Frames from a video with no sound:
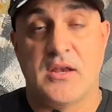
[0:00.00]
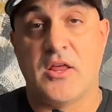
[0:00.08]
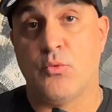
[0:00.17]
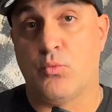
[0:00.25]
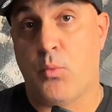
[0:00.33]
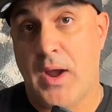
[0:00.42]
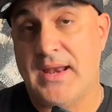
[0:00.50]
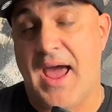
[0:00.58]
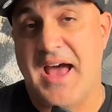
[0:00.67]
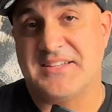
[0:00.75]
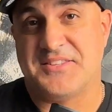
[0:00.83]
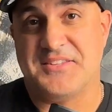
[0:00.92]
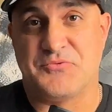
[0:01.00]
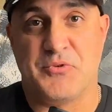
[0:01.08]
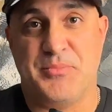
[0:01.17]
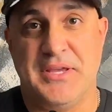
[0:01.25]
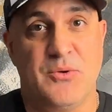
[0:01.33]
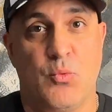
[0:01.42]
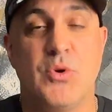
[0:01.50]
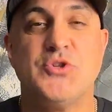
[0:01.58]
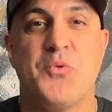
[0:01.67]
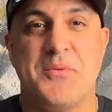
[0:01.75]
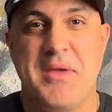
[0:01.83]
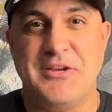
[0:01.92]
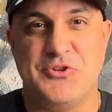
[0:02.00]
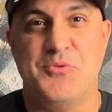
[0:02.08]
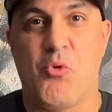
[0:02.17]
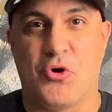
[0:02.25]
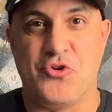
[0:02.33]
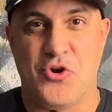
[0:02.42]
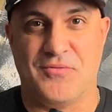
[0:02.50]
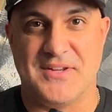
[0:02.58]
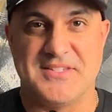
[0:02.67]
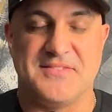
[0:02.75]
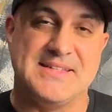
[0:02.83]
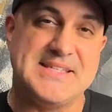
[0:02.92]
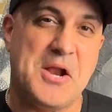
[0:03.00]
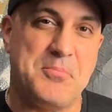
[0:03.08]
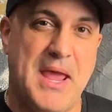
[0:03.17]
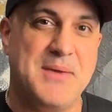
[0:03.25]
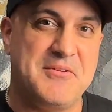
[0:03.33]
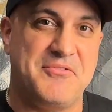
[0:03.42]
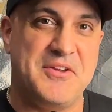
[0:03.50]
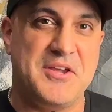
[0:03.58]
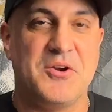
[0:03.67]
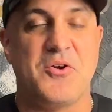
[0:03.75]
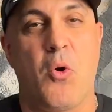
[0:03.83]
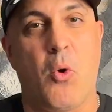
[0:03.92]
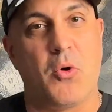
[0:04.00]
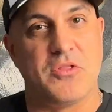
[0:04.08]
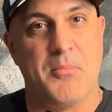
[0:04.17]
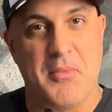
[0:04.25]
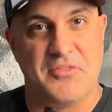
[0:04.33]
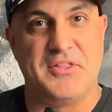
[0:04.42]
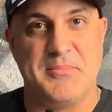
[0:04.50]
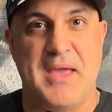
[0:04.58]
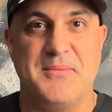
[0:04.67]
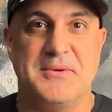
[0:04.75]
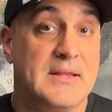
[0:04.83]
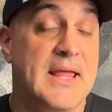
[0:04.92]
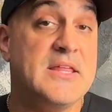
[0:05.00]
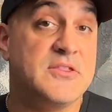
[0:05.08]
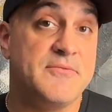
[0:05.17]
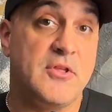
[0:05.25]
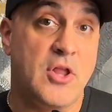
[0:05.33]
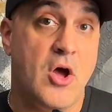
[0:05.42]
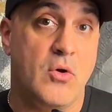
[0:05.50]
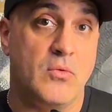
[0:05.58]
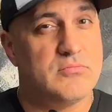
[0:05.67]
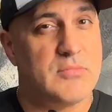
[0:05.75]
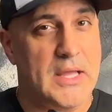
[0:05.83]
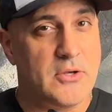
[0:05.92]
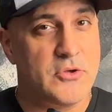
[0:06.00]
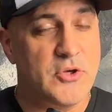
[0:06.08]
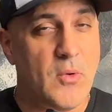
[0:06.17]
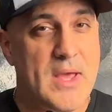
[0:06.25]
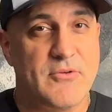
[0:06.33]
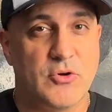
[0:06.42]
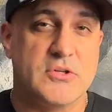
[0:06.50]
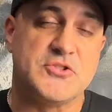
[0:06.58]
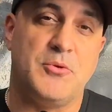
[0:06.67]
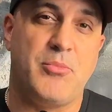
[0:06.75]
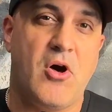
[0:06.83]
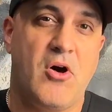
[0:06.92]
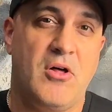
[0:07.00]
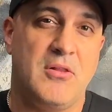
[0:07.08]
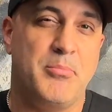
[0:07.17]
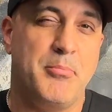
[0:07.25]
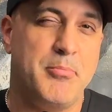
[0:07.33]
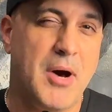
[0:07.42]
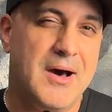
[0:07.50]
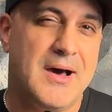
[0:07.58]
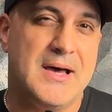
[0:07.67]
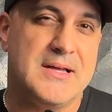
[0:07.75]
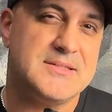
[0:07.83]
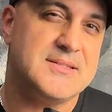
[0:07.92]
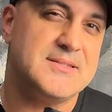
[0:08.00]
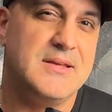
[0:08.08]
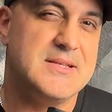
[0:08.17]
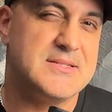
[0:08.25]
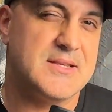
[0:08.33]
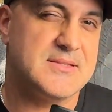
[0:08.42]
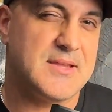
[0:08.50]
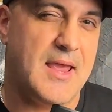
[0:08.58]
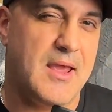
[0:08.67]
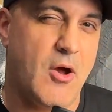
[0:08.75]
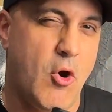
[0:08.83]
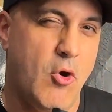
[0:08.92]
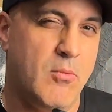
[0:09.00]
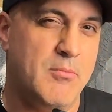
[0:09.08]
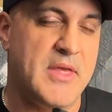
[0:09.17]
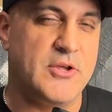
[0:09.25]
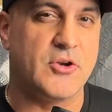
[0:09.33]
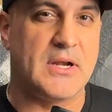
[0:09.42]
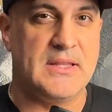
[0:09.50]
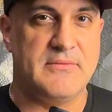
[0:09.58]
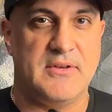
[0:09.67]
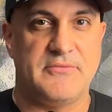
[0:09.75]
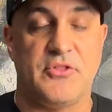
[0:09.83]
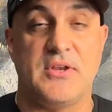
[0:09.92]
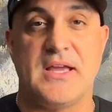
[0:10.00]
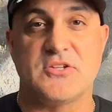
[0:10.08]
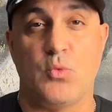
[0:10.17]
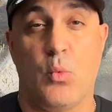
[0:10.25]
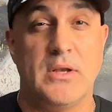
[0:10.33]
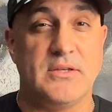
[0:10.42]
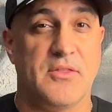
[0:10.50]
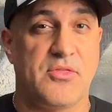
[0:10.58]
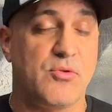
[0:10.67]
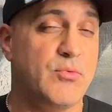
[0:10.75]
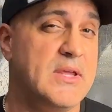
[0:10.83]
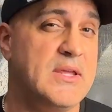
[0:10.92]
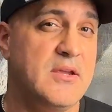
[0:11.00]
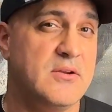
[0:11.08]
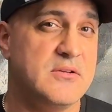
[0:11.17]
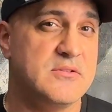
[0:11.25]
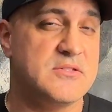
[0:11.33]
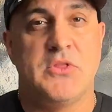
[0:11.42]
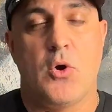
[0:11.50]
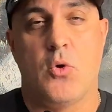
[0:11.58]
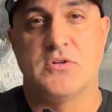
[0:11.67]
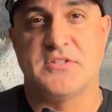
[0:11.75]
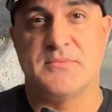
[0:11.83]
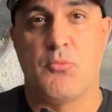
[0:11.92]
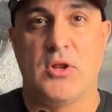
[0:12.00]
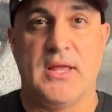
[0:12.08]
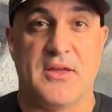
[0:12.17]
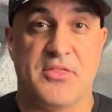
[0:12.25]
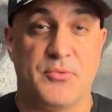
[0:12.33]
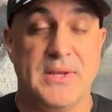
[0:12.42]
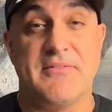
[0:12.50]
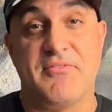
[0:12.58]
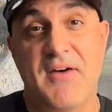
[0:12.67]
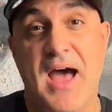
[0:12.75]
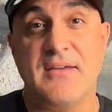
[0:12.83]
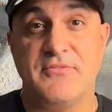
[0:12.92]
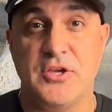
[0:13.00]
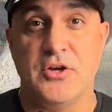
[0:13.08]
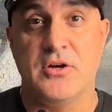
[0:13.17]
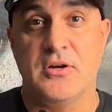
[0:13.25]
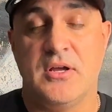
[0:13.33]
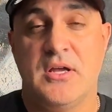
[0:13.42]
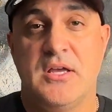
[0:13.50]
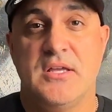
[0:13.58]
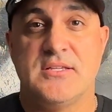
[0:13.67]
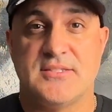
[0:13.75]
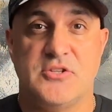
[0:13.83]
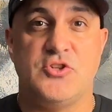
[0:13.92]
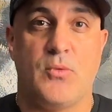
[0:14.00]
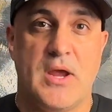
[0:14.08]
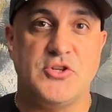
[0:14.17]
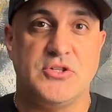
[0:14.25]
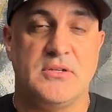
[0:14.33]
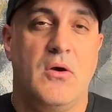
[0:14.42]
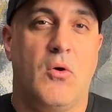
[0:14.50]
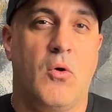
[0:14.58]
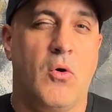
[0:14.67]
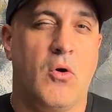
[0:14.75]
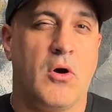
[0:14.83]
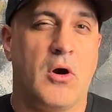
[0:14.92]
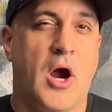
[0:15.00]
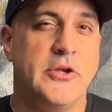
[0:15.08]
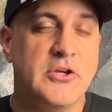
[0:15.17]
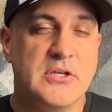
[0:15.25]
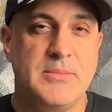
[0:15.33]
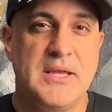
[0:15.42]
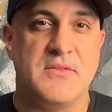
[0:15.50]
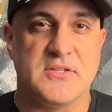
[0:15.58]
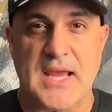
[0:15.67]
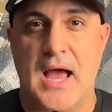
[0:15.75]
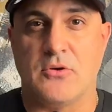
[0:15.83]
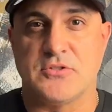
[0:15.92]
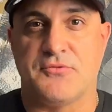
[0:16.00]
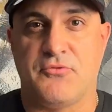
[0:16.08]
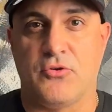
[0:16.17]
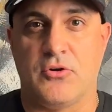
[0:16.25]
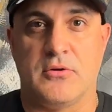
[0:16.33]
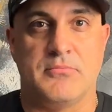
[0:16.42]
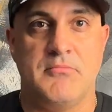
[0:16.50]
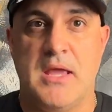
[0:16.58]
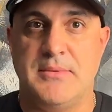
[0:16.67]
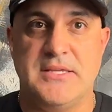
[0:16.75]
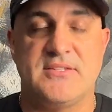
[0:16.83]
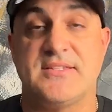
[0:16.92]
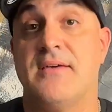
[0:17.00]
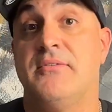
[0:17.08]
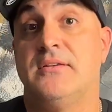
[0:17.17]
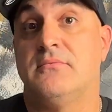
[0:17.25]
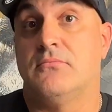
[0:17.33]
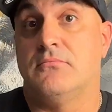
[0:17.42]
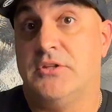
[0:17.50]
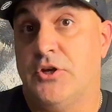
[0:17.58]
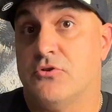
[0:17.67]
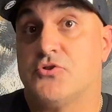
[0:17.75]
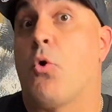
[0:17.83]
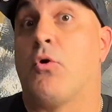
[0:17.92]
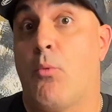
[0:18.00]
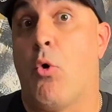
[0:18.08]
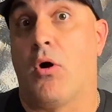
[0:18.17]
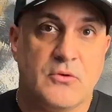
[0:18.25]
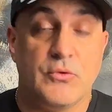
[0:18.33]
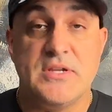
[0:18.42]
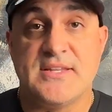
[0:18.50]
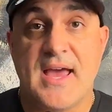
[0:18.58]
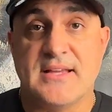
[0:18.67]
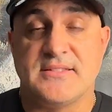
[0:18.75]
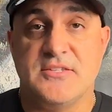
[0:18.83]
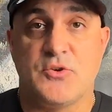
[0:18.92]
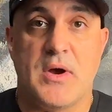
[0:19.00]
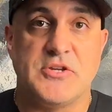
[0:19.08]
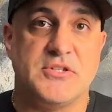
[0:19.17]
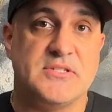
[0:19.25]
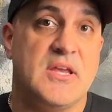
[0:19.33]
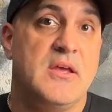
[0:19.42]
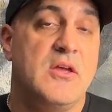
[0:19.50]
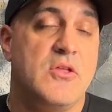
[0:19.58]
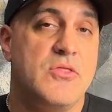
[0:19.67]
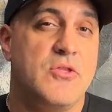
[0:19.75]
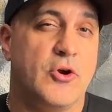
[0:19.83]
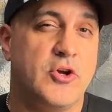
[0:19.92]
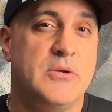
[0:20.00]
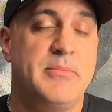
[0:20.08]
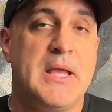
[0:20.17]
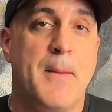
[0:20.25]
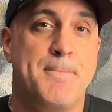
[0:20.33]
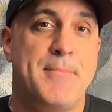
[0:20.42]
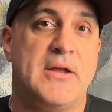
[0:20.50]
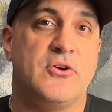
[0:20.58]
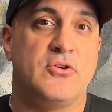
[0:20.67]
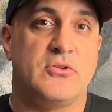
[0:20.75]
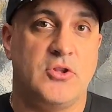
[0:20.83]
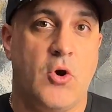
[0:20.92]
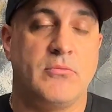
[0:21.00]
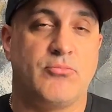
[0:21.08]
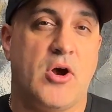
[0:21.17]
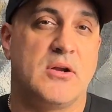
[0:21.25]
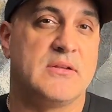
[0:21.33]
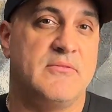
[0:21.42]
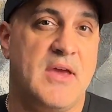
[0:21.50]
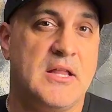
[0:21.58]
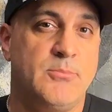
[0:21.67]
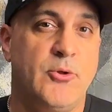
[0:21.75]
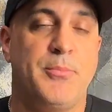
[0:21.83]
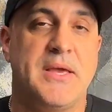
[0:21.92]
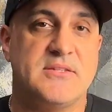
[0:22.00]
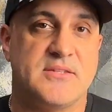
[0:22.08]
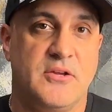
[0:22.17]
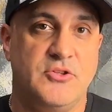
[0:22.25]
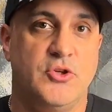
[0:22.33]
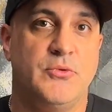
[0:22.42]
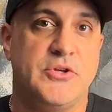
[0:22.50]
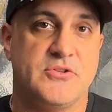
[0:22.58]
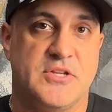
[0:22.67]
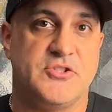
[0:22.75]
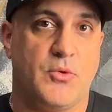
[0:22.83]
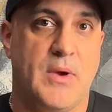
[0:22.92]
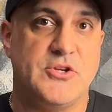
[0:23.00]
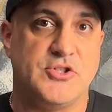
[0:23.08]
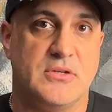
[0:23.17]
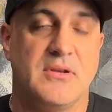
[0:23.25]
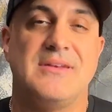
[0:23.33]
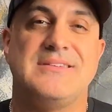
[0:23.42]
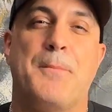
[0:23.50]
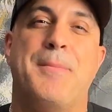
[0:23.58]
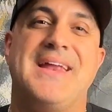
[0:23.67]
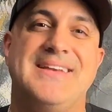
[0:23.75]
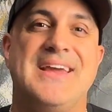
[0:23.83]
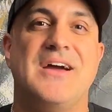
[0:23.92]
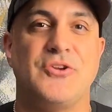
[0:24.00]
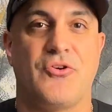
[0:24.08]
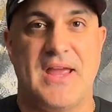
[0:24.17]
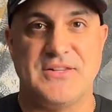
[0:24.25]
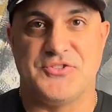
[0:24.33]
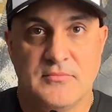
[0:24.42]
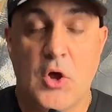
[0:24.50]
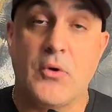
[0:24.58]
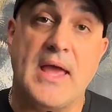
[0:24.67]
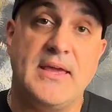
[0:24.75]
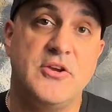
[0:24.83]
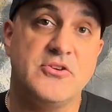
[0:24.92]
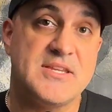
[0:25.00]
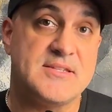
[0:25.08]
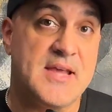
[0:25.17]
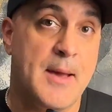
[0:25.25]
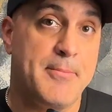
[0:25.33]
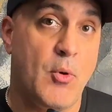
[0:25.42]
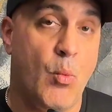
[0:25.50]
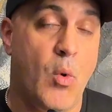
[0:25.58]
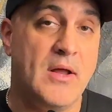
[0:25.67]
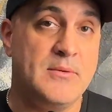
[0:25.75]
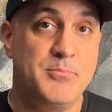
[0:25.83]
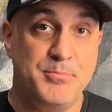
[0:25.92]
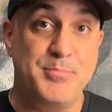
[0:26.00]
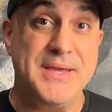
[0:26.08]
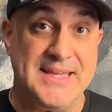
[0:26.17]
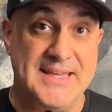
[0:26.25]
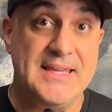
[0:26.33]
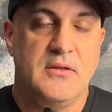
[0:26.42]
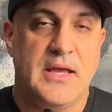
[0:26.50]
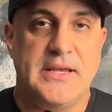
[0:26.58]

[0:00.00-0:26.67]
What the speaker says: Another way to ask this would be, which one makes you more nervous, the down payment figure or the monthly payment? Length of the loan. I know you don't have a crystal ball, but is this a home that you're gonna live in for the next 1 to 3 years? Or is this more like a 3 to 5 year situation? Or are you gonna be in this house for maybe 7 years or more? The reason I ask these questions, there could be a better loan product available based on you and your situation, depending on your answer. Okay, here's step 1B.